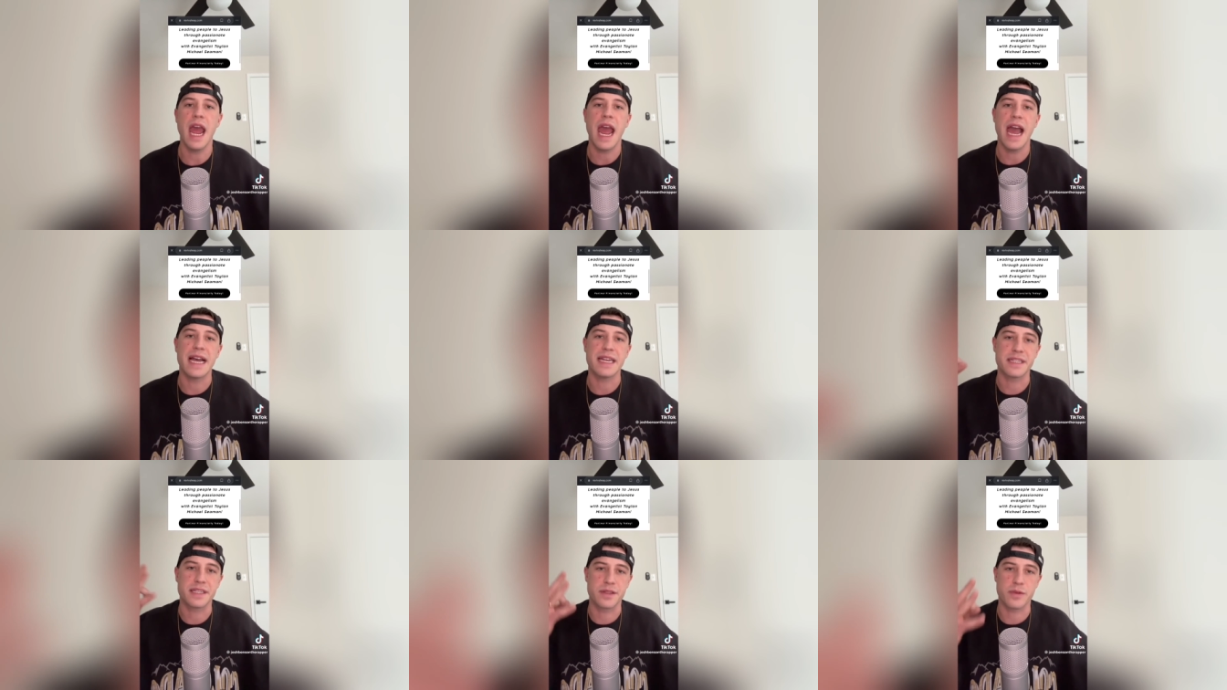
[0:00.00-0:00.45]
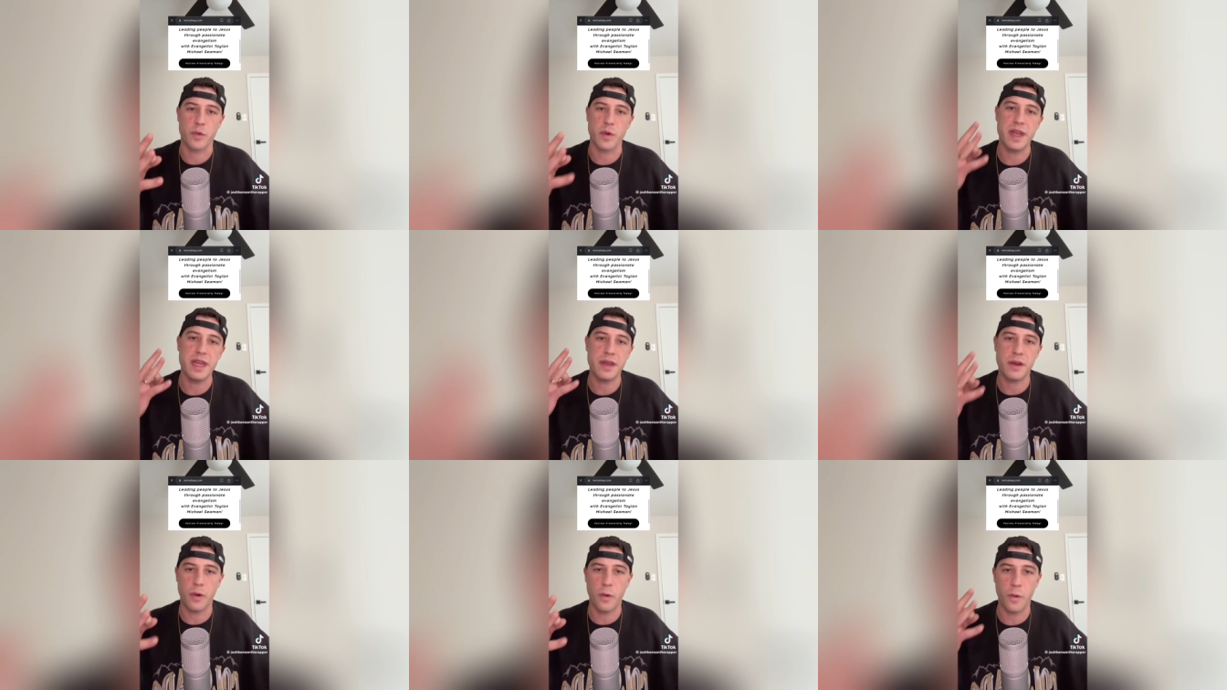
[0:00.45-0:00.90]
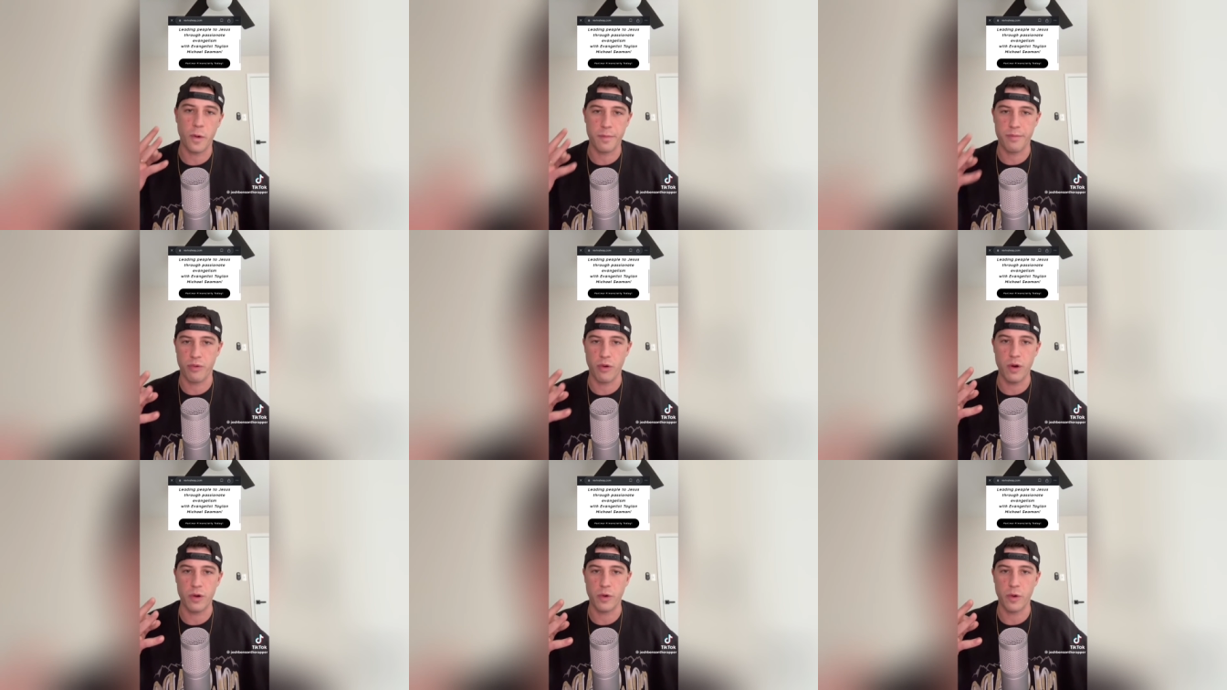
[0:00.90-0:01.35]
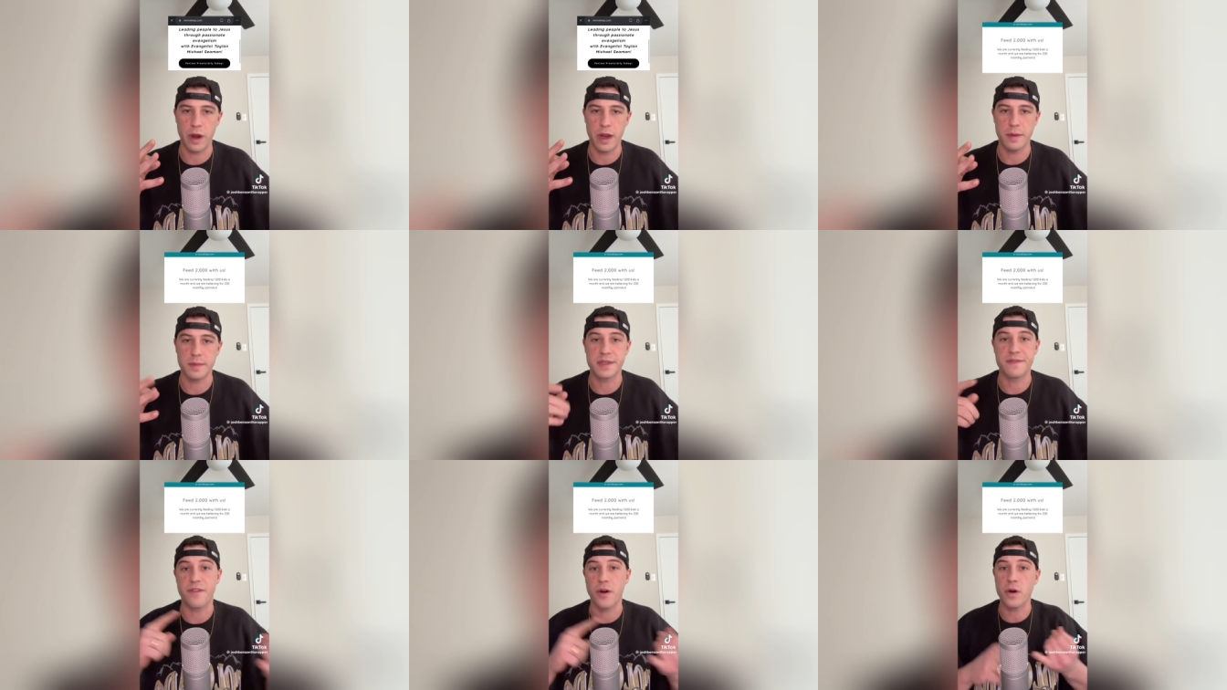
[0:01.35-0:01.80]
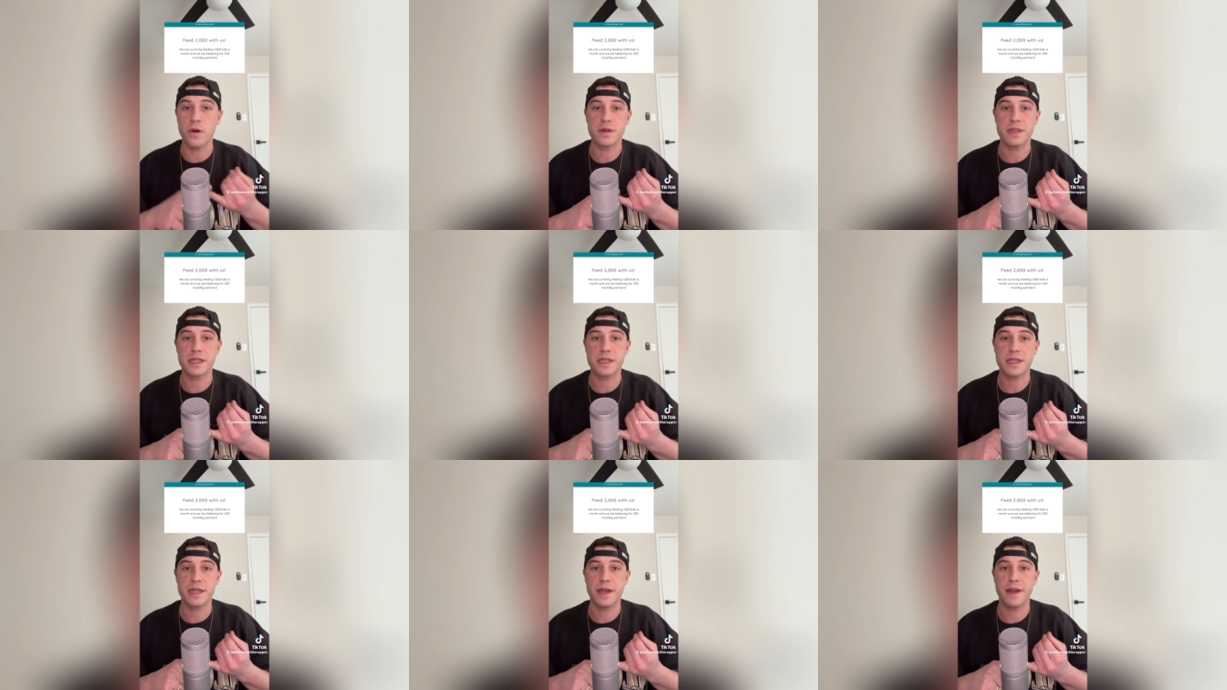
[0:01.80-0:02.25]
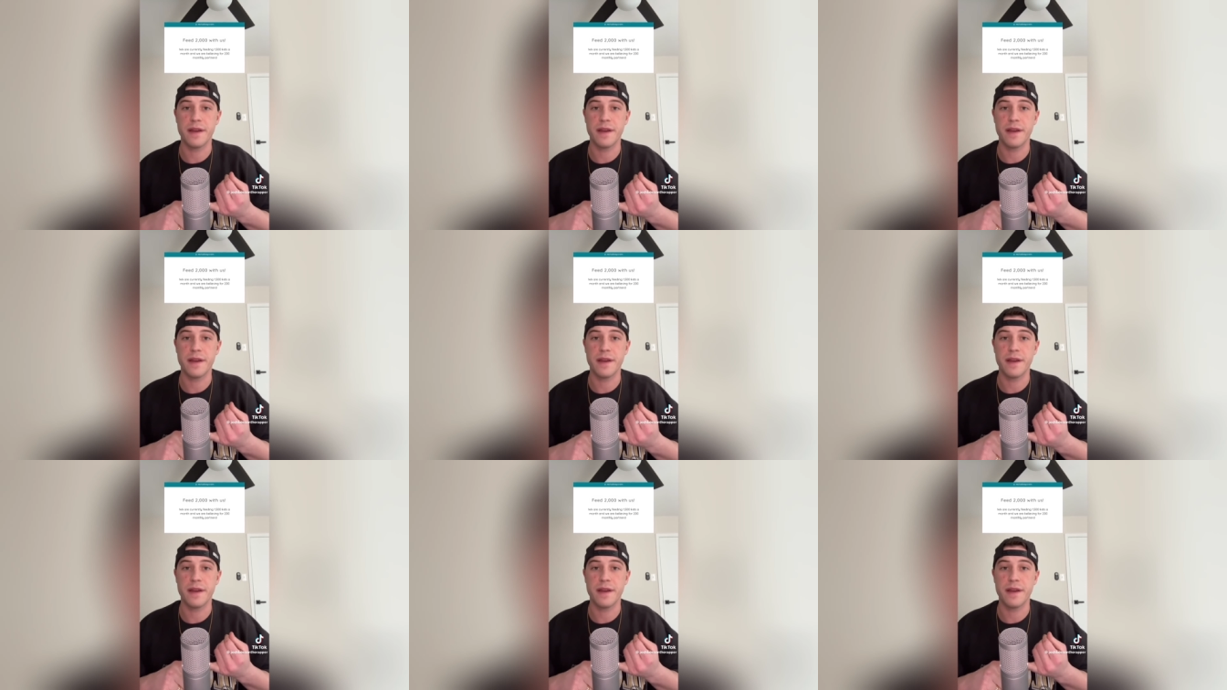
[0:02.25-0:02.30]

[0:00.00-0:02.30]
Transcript: has three core programs. First,